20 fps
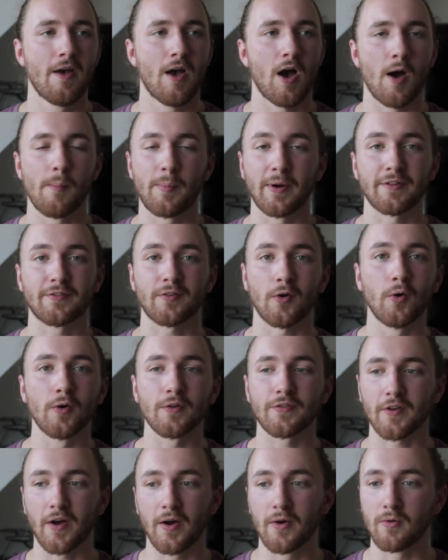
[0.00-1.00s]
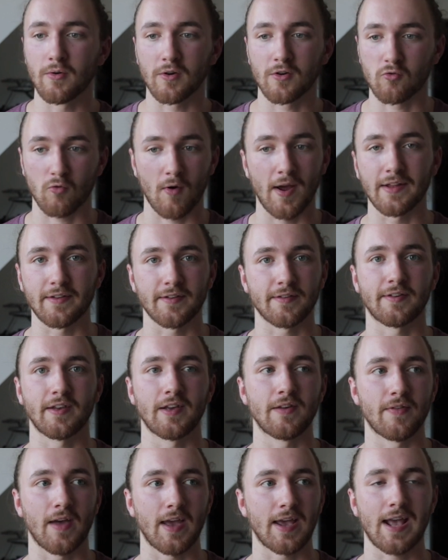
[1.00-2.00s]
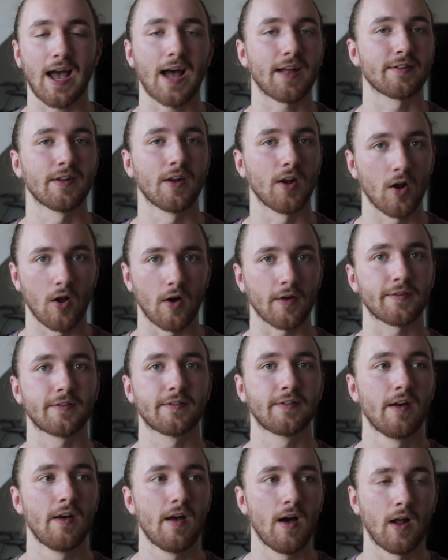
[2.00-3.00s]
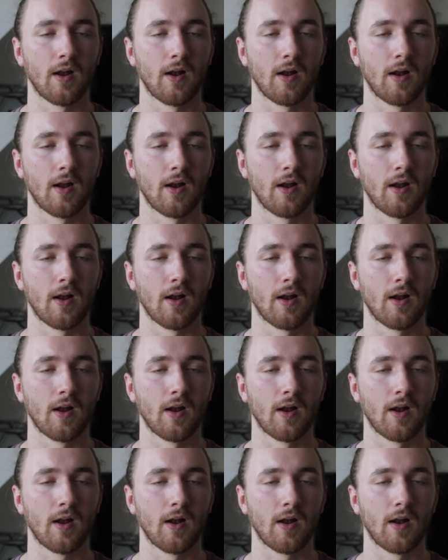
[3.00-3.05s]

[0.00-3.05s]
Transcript: Uh, but it's also great to see that he hasn't lost